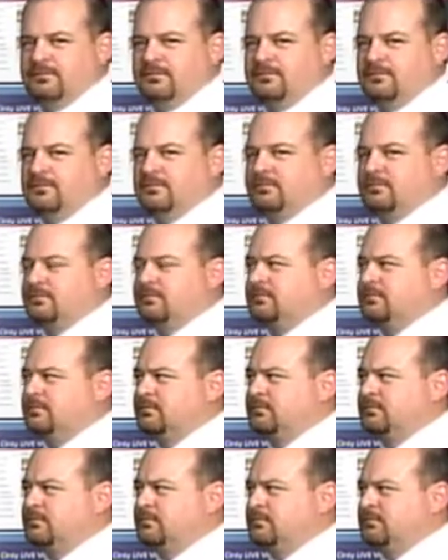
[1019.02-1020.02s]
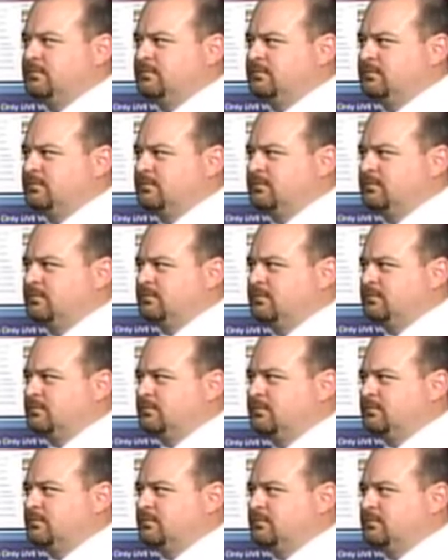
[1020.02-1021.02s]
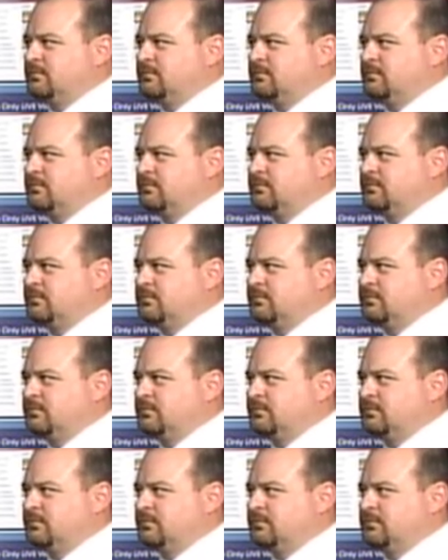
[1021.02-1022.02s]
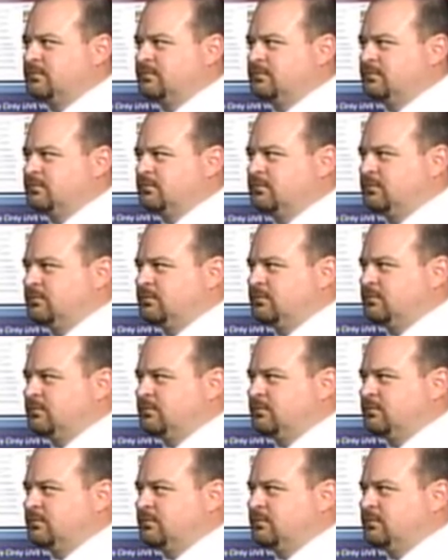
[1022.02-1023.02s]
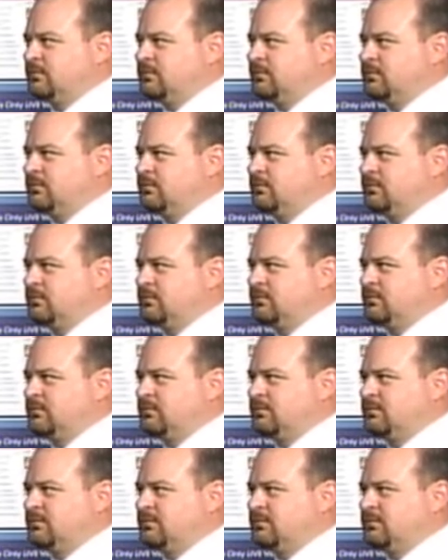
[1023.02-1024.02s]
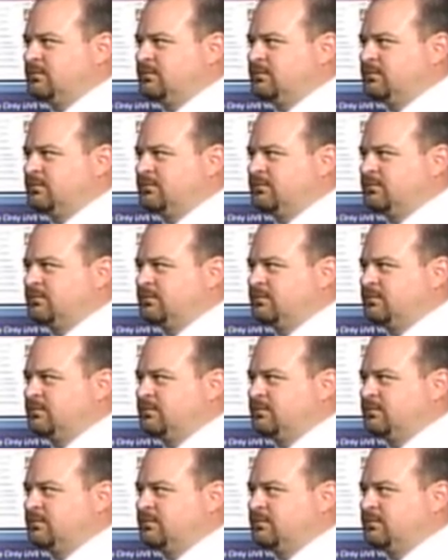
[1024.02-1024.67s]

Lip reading: [no speech]